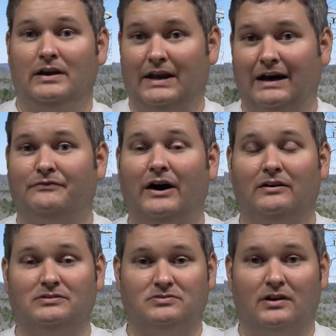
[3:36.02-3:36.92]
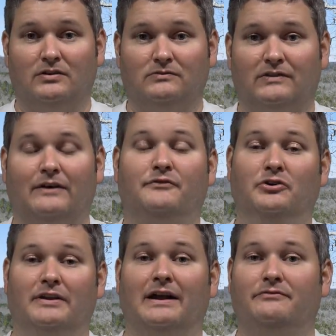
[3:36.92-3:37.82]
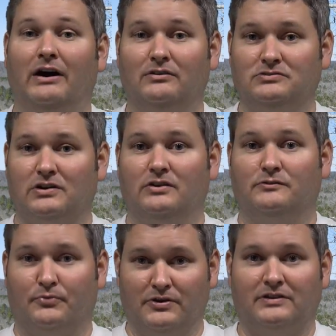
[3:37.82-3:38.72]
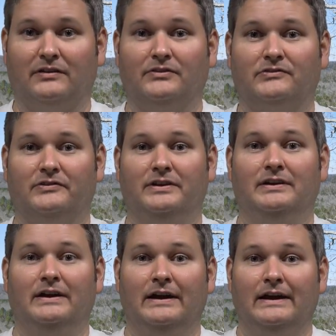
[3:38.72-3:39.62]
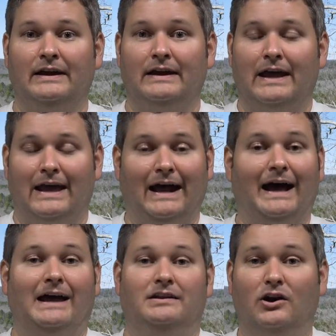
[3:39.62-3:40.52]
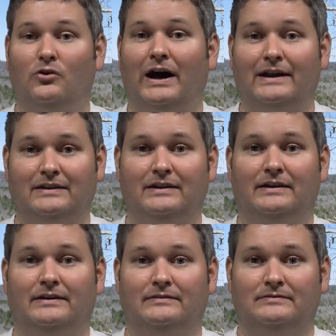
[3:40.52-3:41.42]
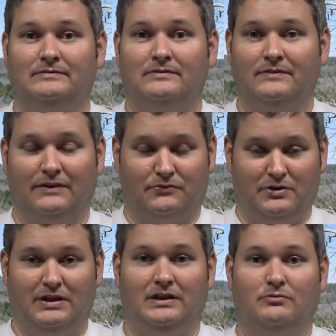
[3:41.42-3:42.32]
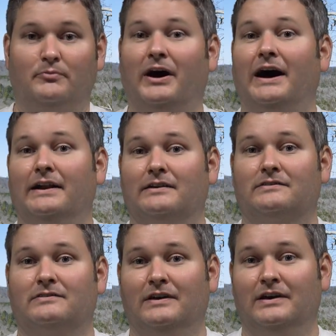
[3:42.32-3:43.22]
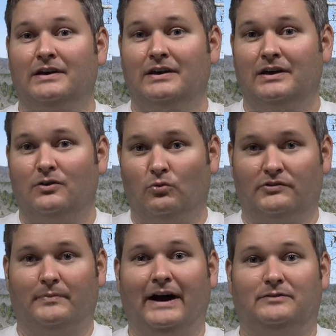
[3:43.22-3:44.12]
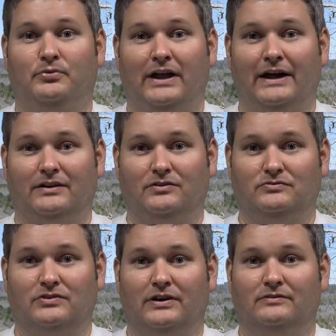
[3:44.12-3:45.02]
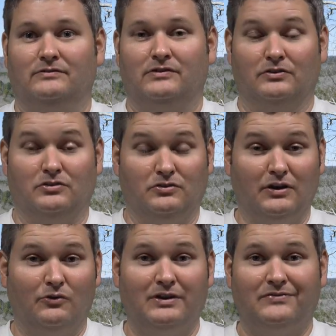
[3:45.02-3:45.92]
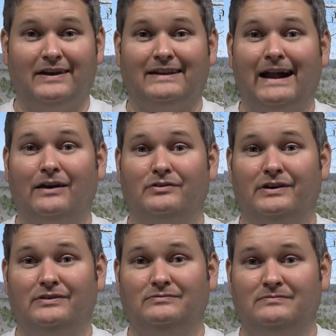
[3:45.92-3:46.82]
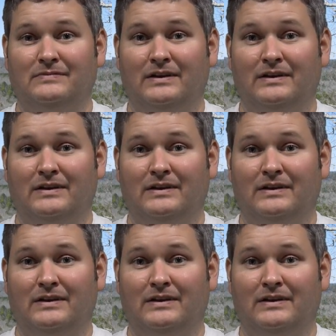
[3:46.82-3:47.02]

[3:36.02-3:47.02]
And I follow drones. I feel that I follow drones pretty closely, and I had no idea that 3D robotics was about to put out a new drone. So do you know anything that I don't know?